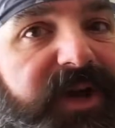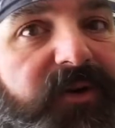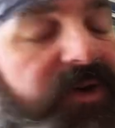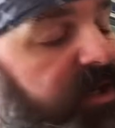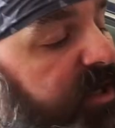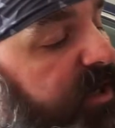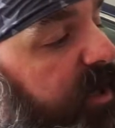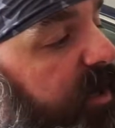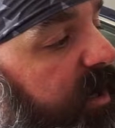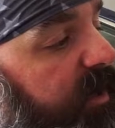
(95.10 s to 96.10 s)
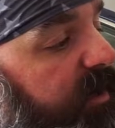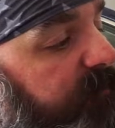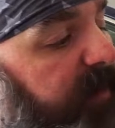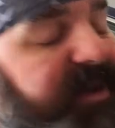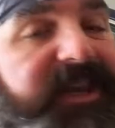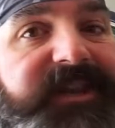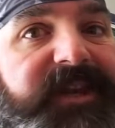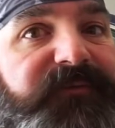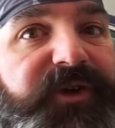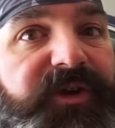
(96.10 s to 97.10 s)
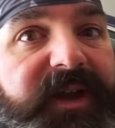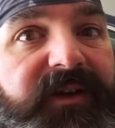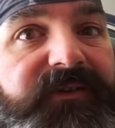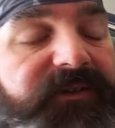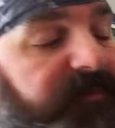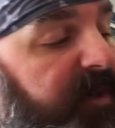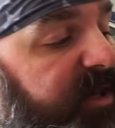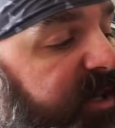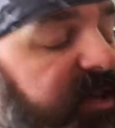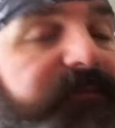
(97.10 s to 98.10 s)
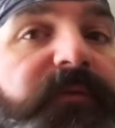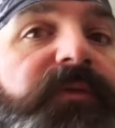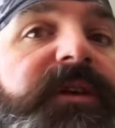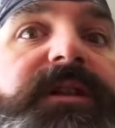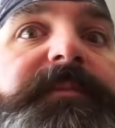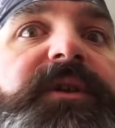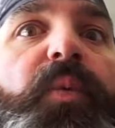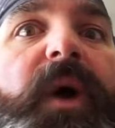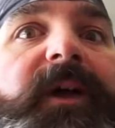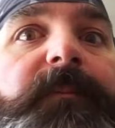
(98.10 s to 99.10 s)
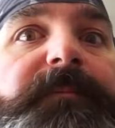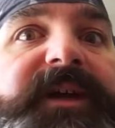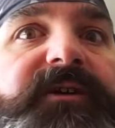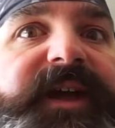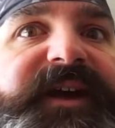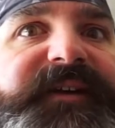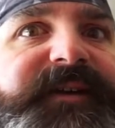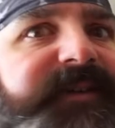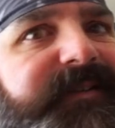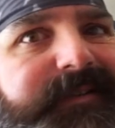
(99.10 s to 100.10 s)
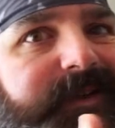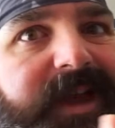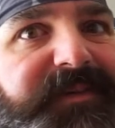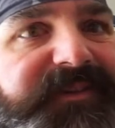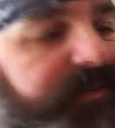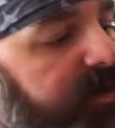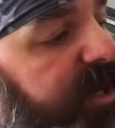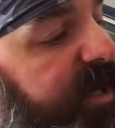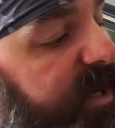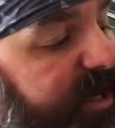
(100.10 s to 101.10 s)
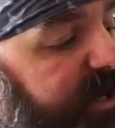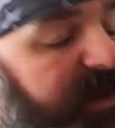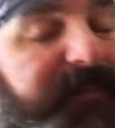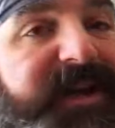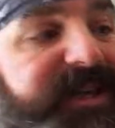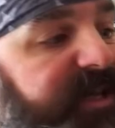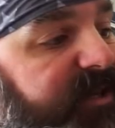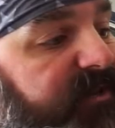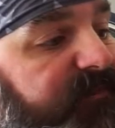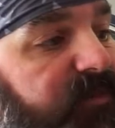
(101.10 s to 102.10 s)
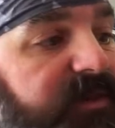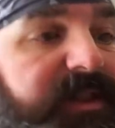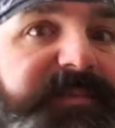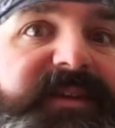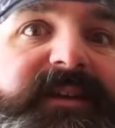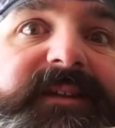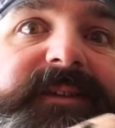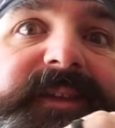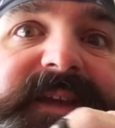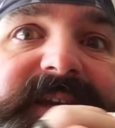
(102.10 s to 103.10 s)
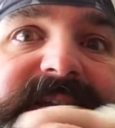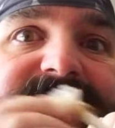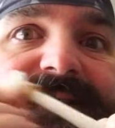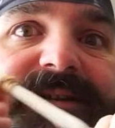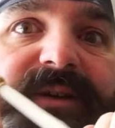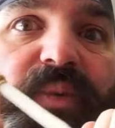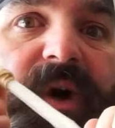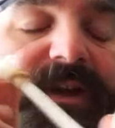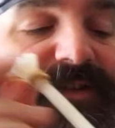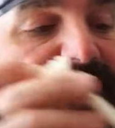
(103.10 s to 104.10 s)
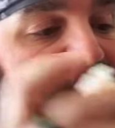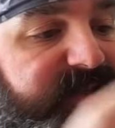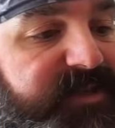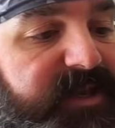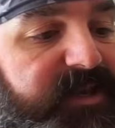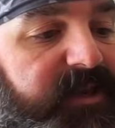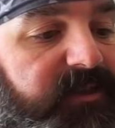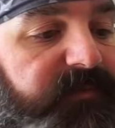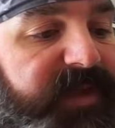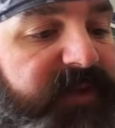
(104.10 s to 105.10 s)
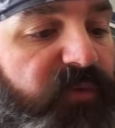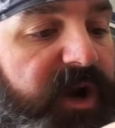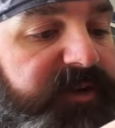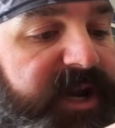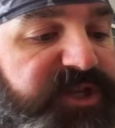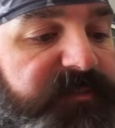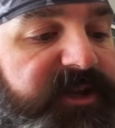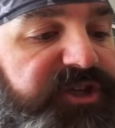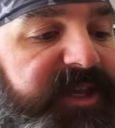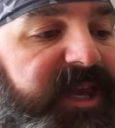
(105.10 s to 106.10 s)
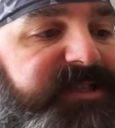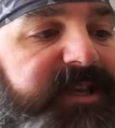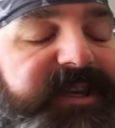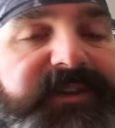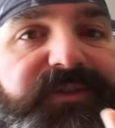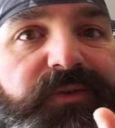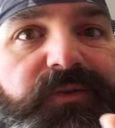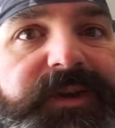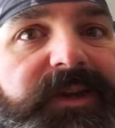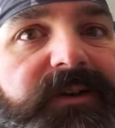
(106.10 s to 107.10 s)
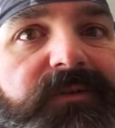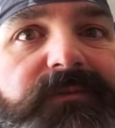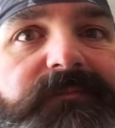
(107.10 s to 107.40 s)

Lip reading: know. You may need it for your nails. You might need it for clipping a wild beard hair. Happens. And I might need it for clipping these wire ties. Love to have wire ties with me just in case I need to, you know,